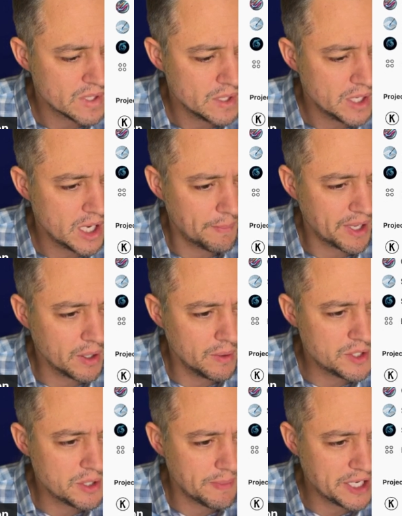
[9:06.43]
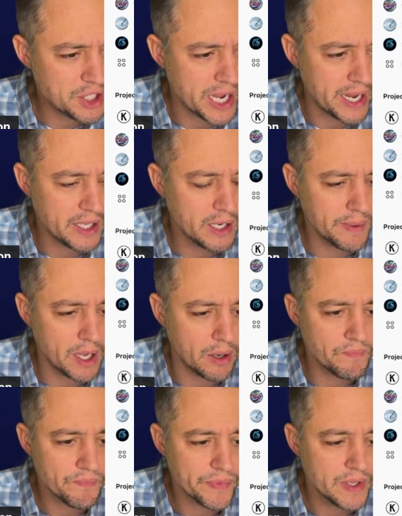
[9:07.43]
And I'm going to go into my chat. Here we go.
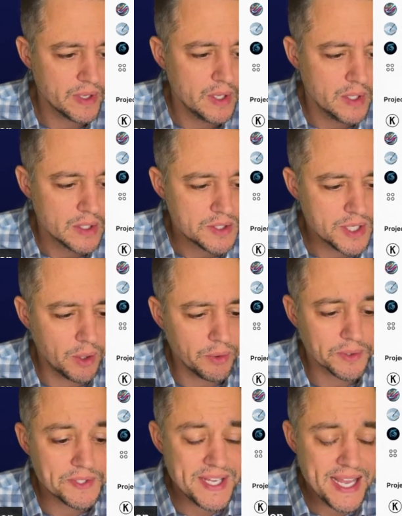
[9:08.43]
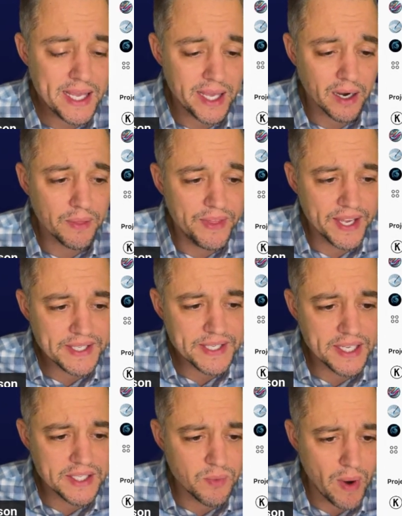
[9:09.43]
So you'll see here, this
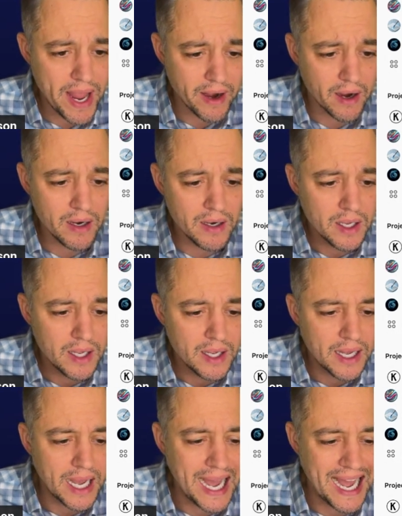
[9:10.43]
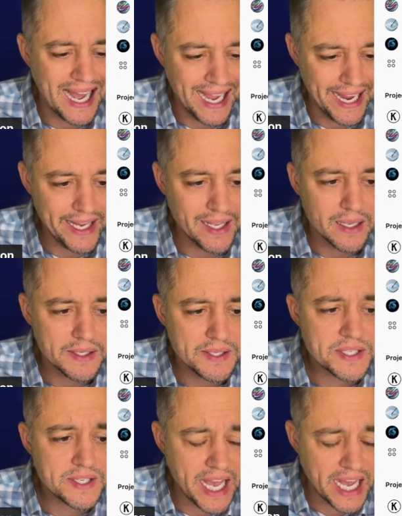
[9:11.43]
is where I
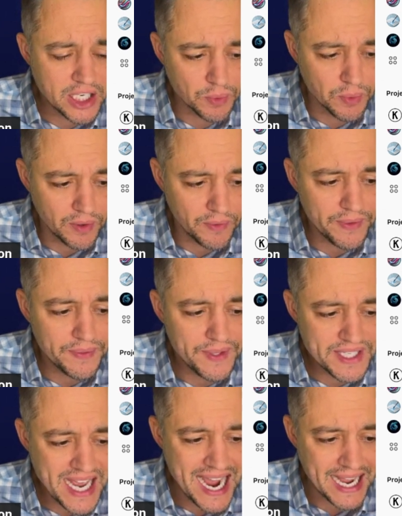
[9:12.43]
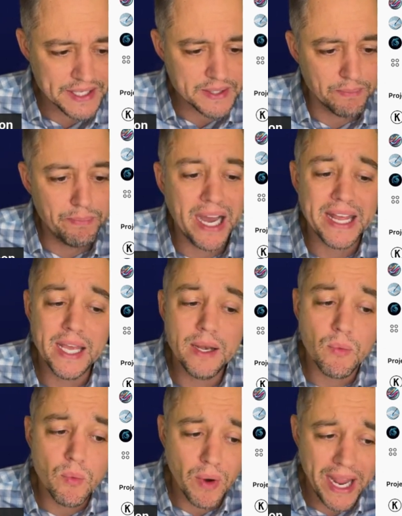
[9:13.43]
scheduled the tasks, but it
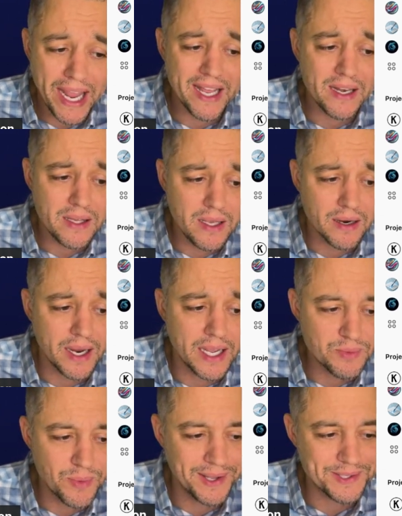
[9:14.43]
ran it here as well.